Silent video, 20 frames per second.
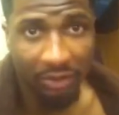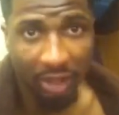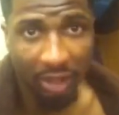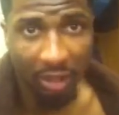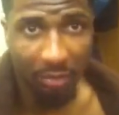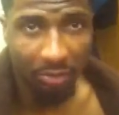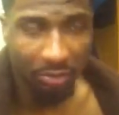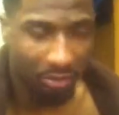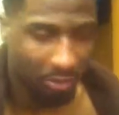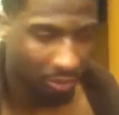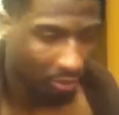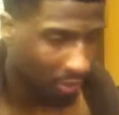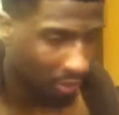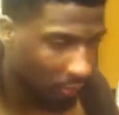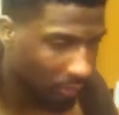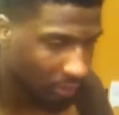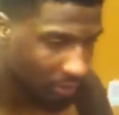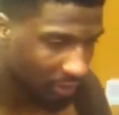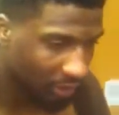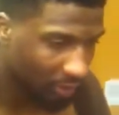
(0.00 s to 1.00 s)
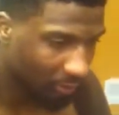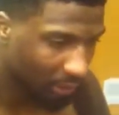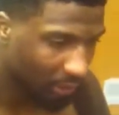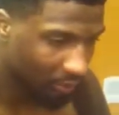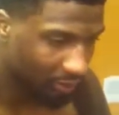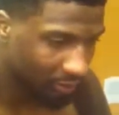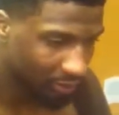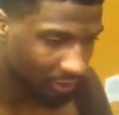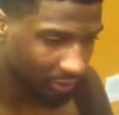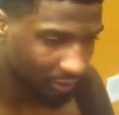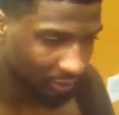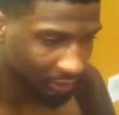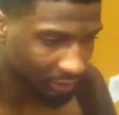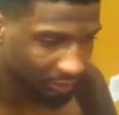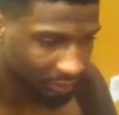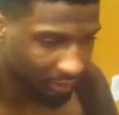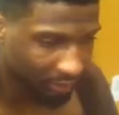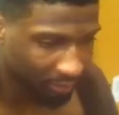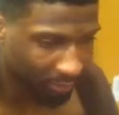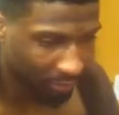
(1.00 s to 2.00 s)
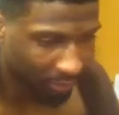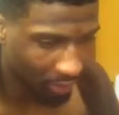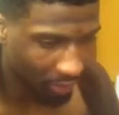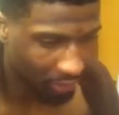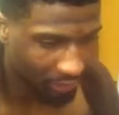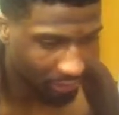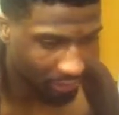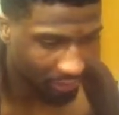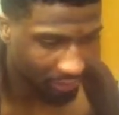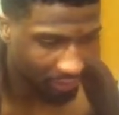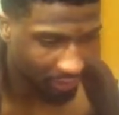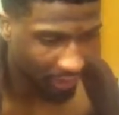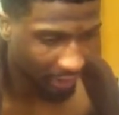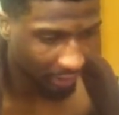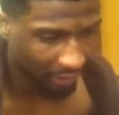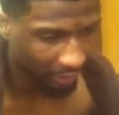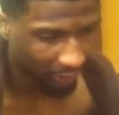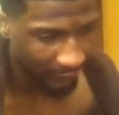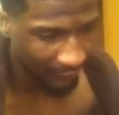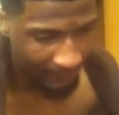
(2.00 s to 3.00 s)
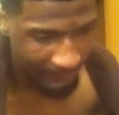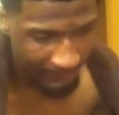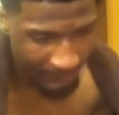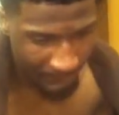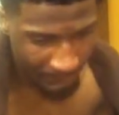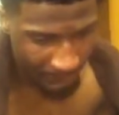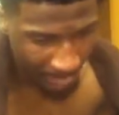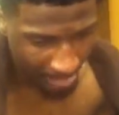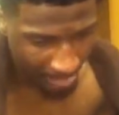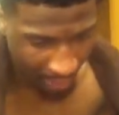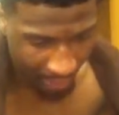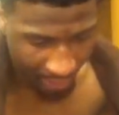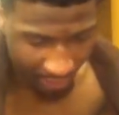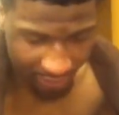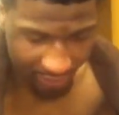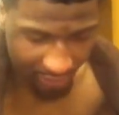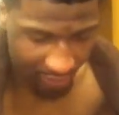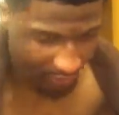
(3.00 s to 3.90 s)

at times. You know, he wants to come out and set the bar, set the standard, and that's